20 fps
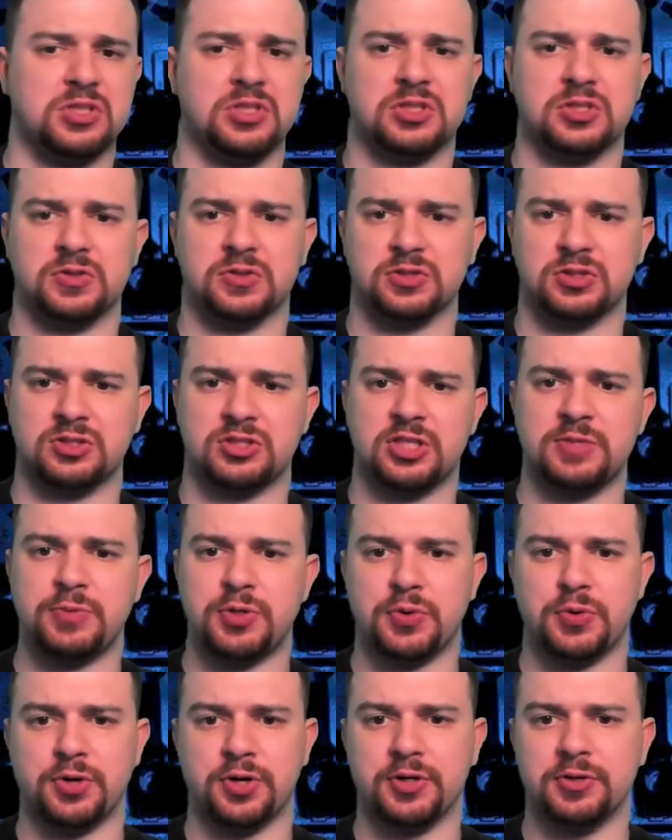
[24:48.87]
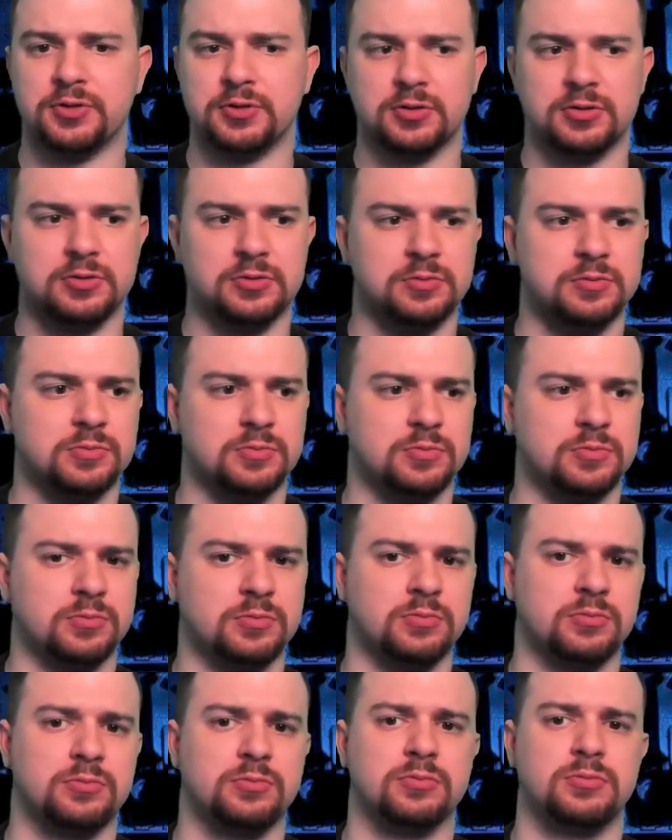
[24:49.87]
There's a CPU in it.
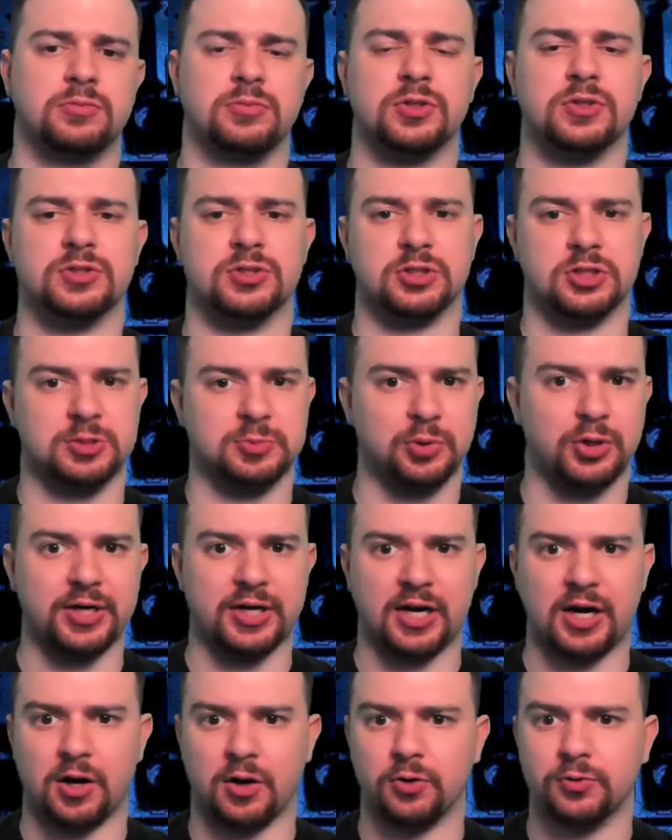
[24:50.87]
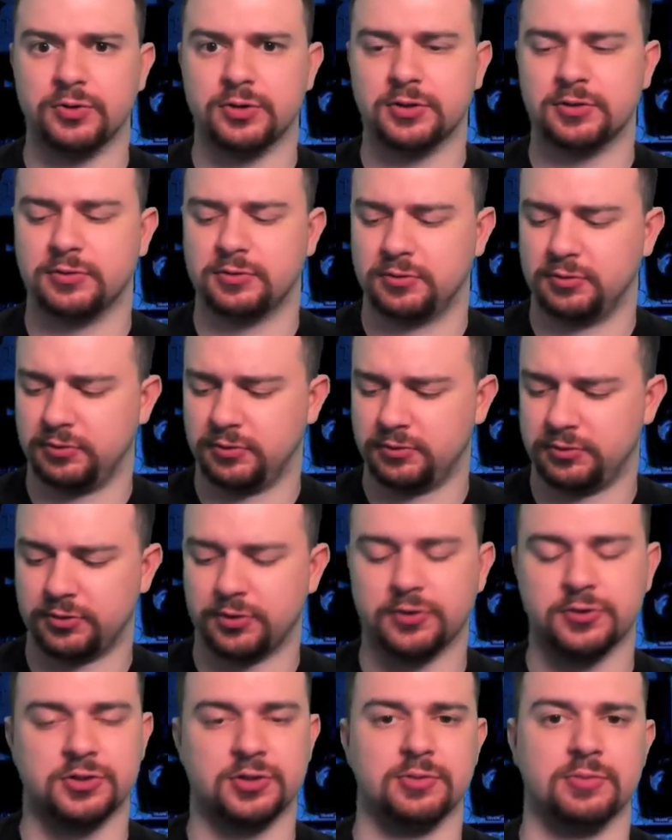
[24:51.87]
There's a display out.
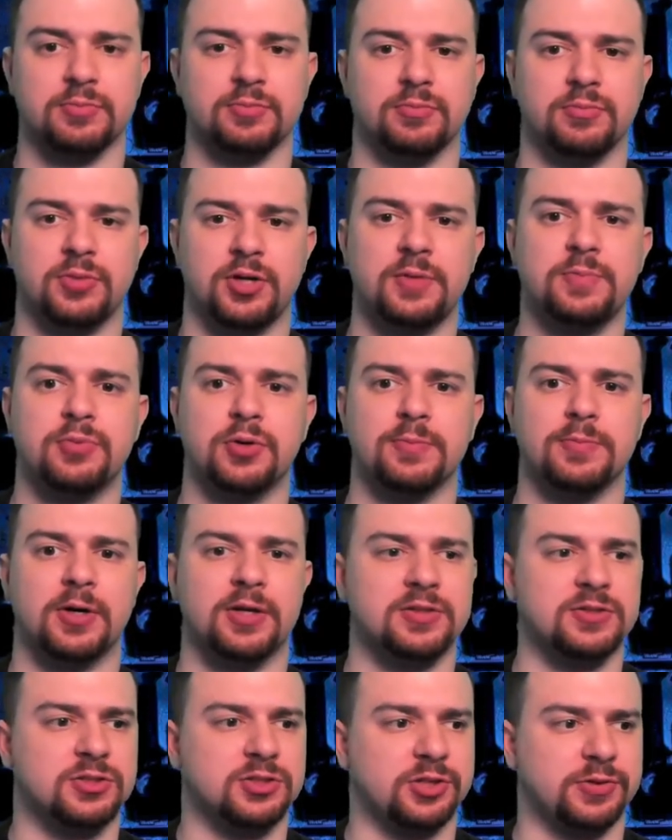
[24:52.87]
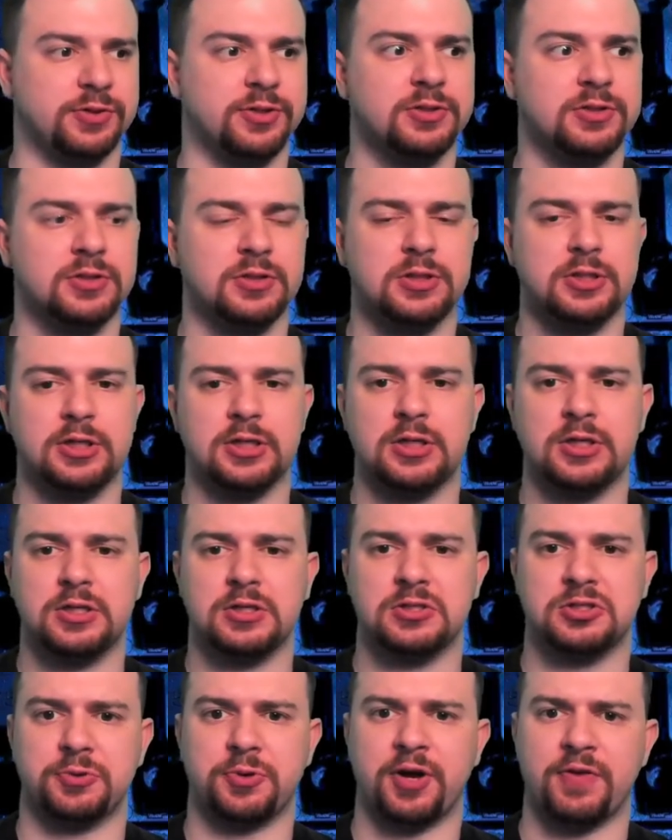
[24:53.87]
There's some input buttons to it.
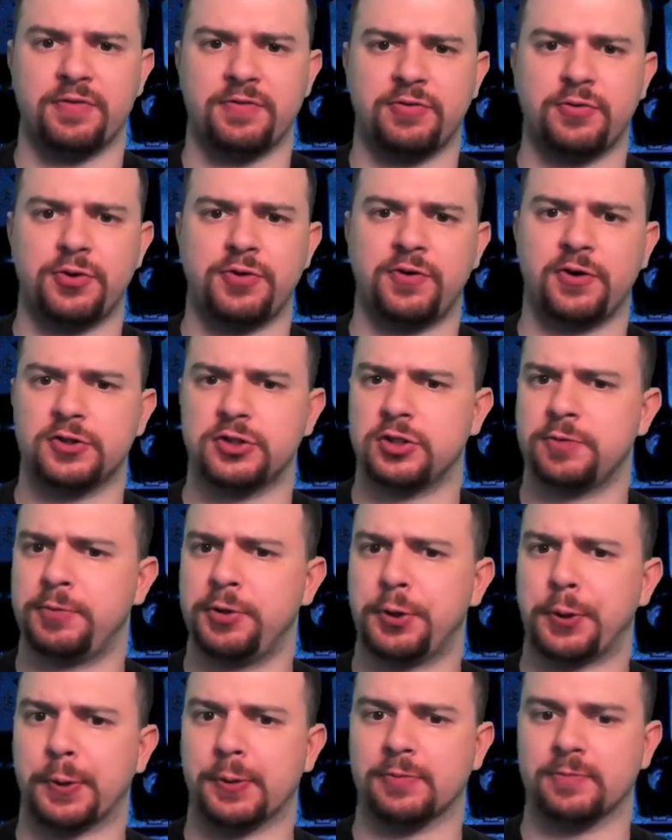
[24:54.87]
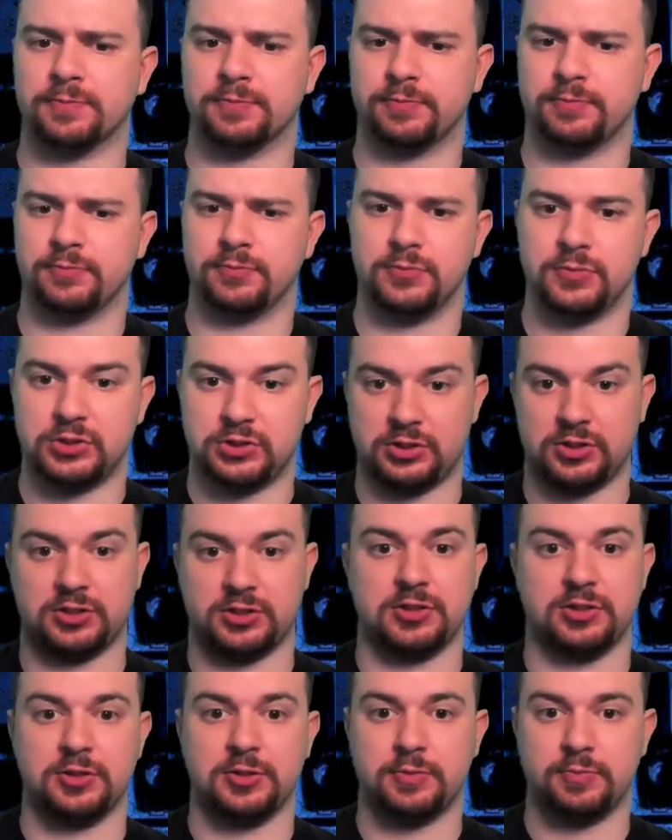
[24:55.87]
We have a fully functioning computer. Just
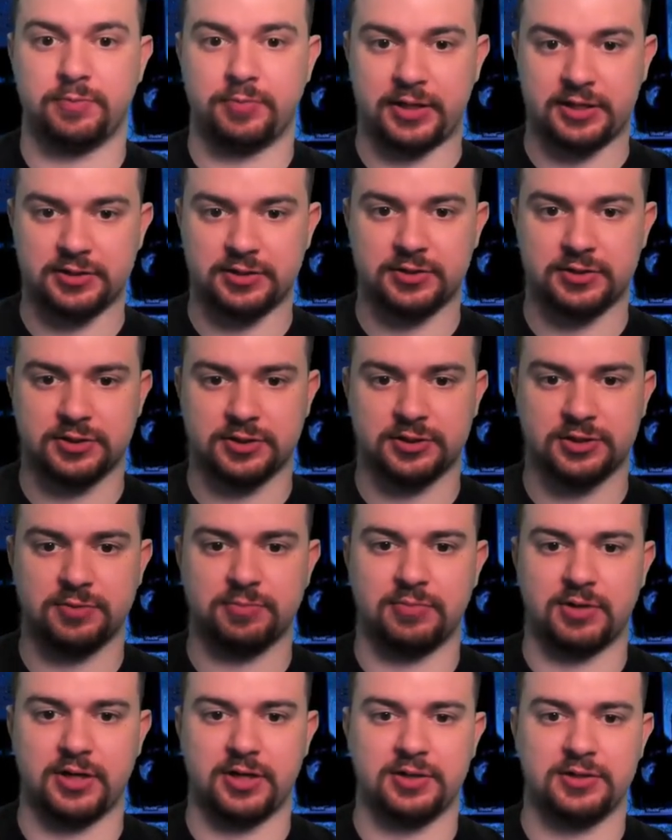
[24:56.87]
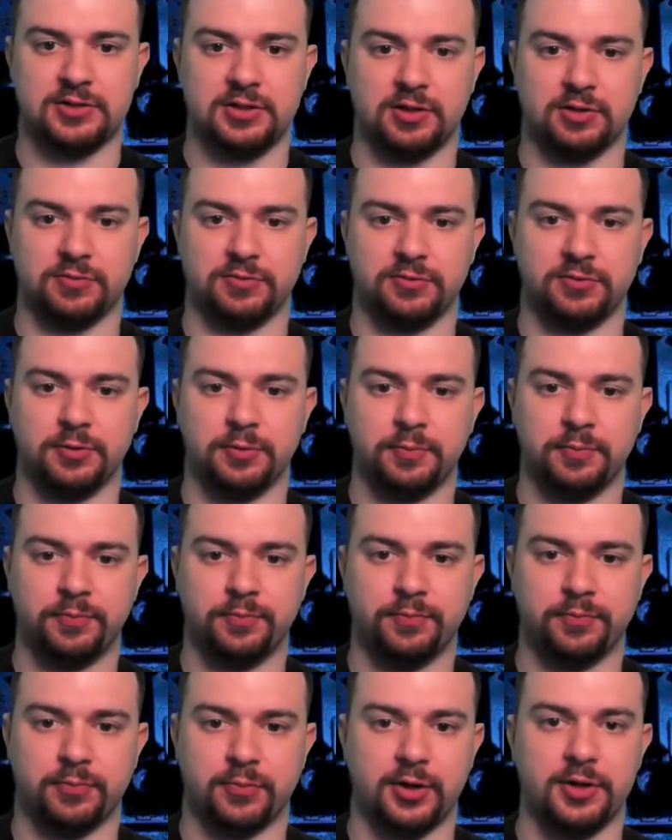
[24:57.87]
the basic system by itself,
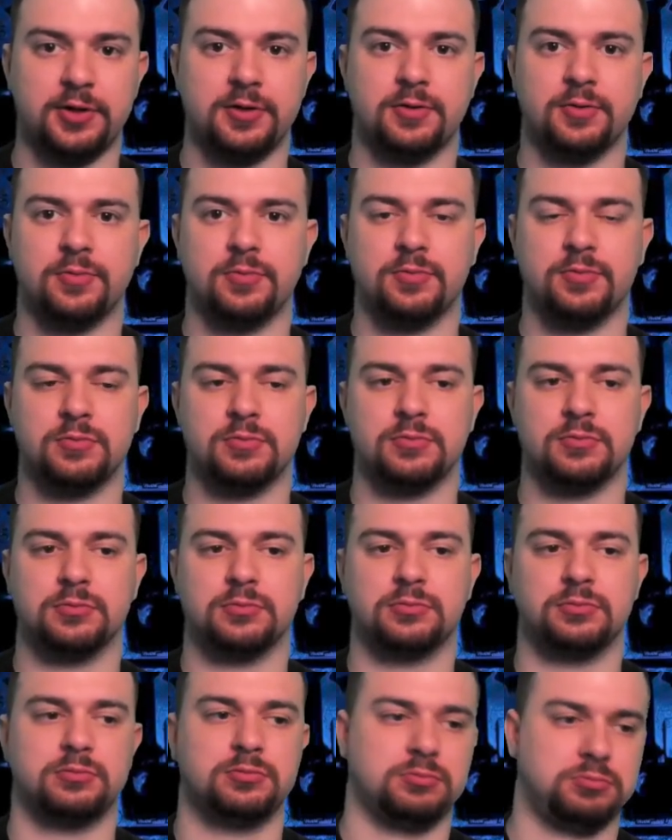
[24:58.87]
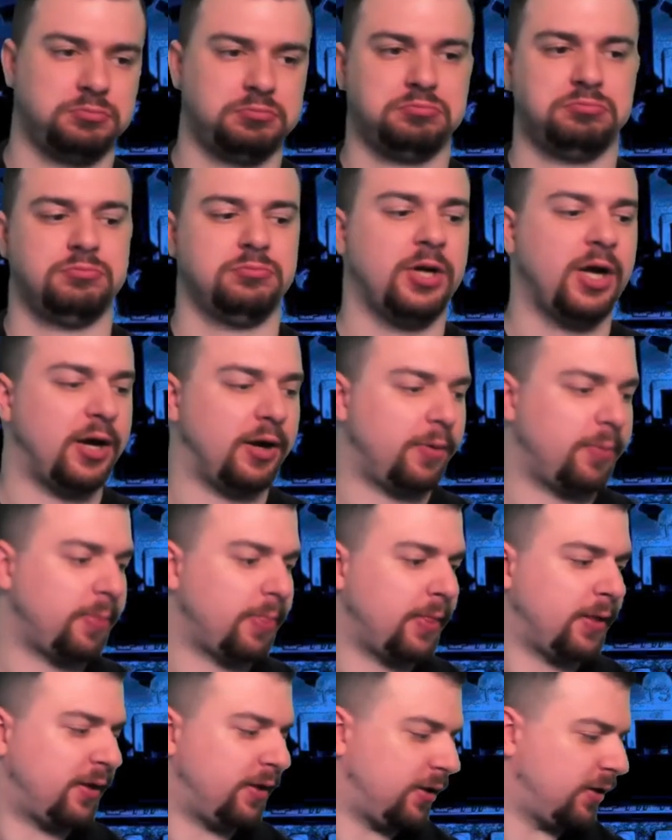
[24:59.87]
right? Yeah.
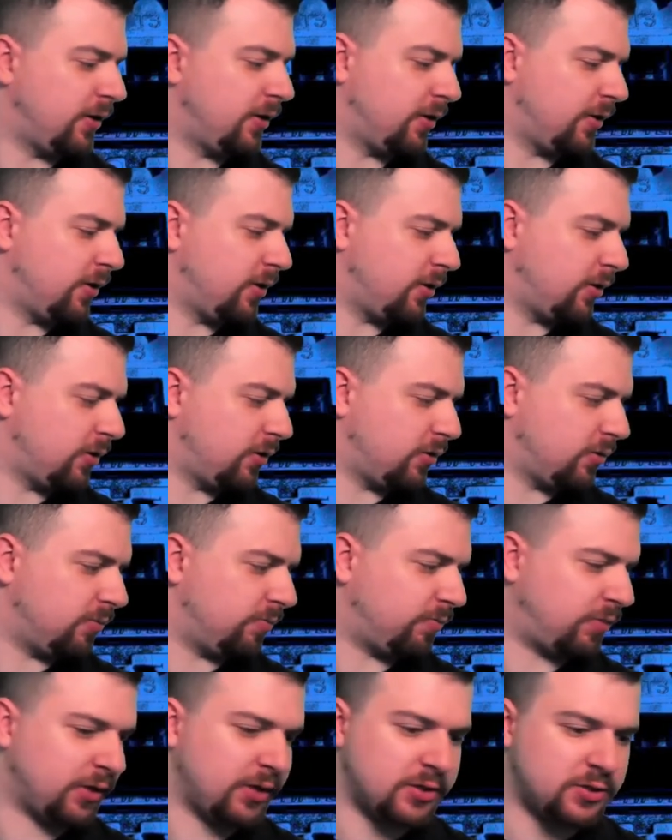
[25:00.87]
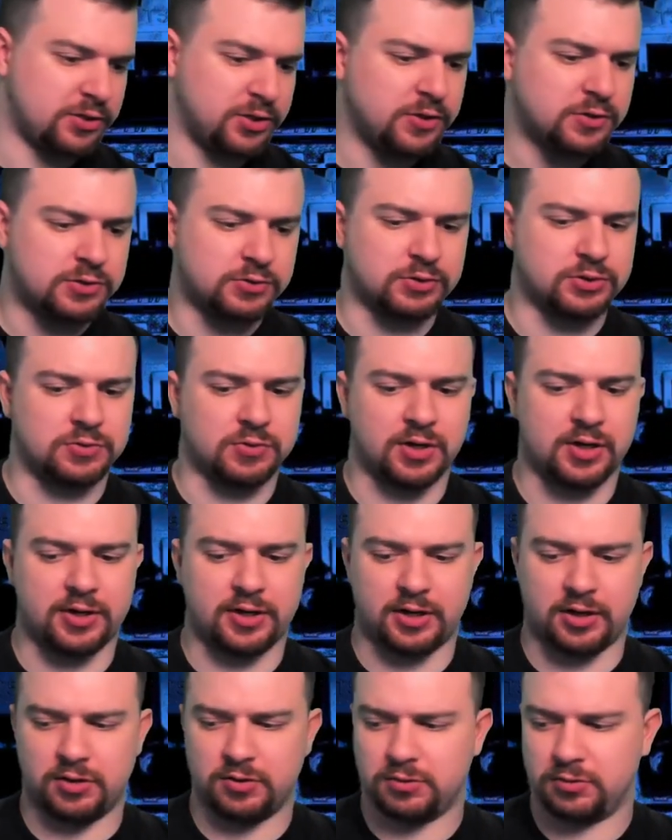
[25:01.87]
But it's useless right
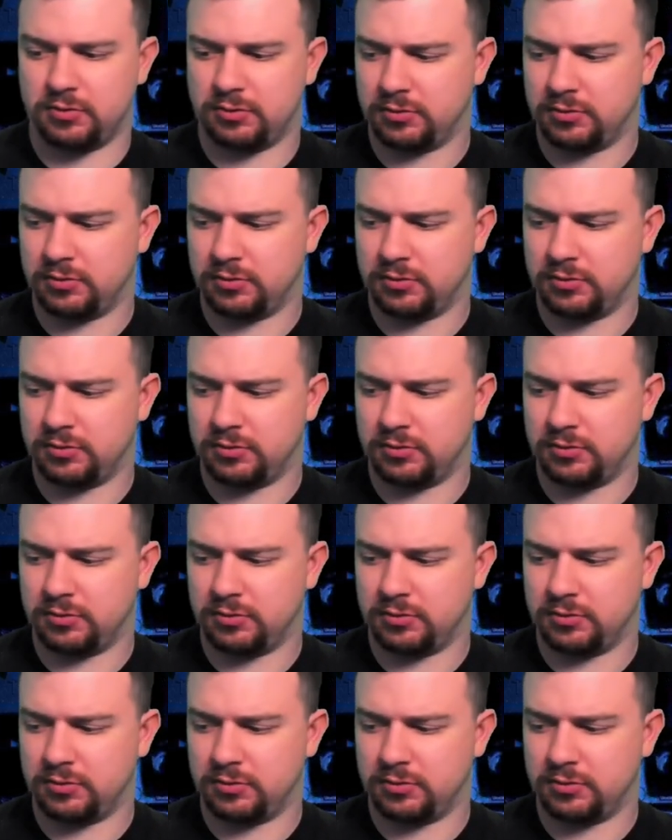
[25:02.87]
now